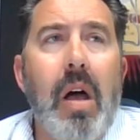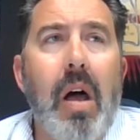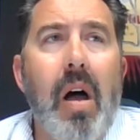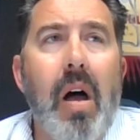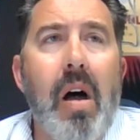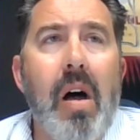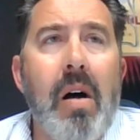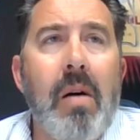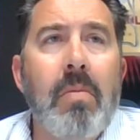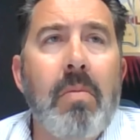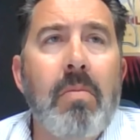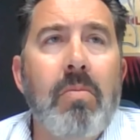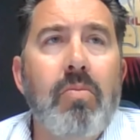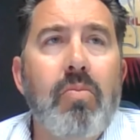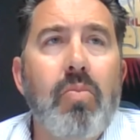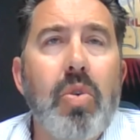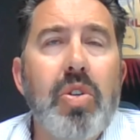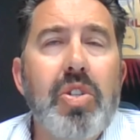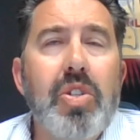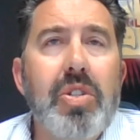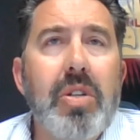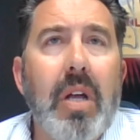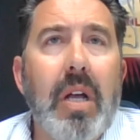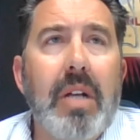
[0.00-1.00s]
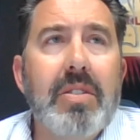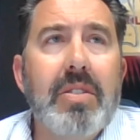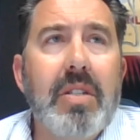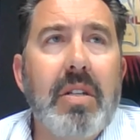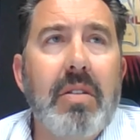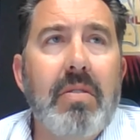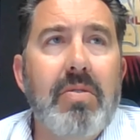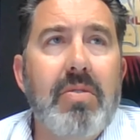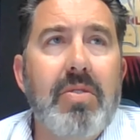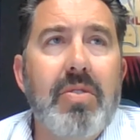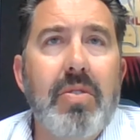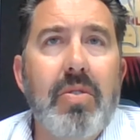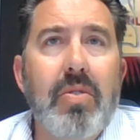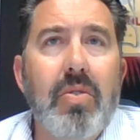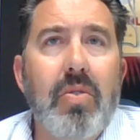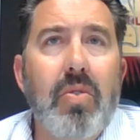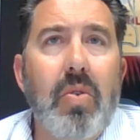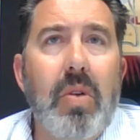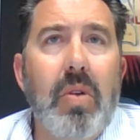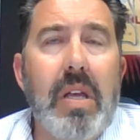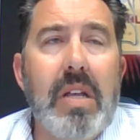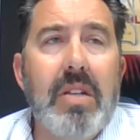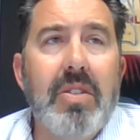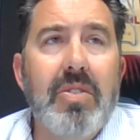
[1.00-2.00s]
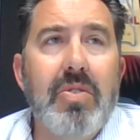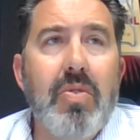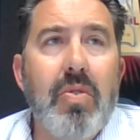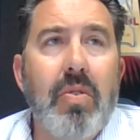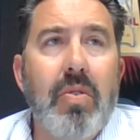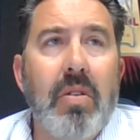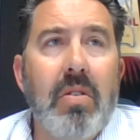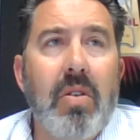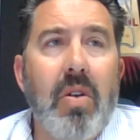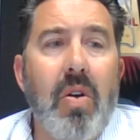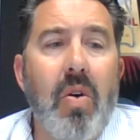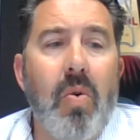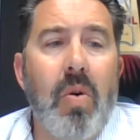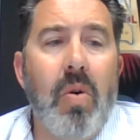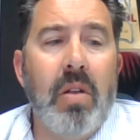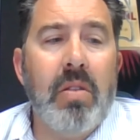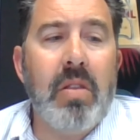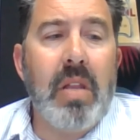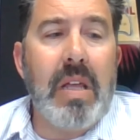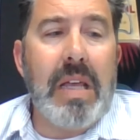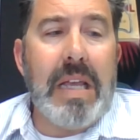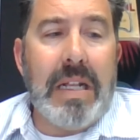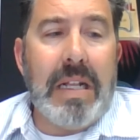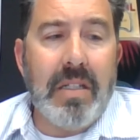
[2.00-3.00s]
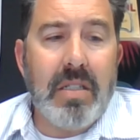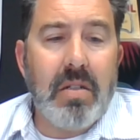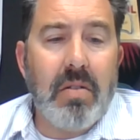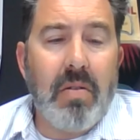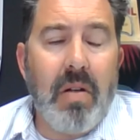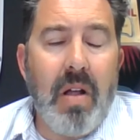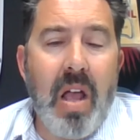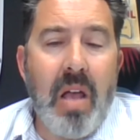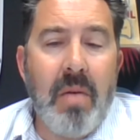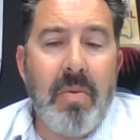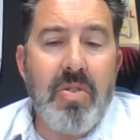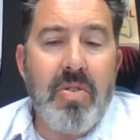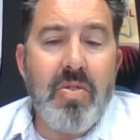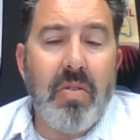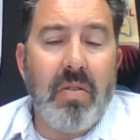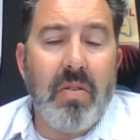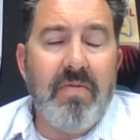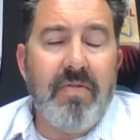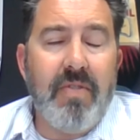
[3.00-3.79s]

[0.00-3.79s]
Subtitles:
What you guys can do is you can go on the Instagram and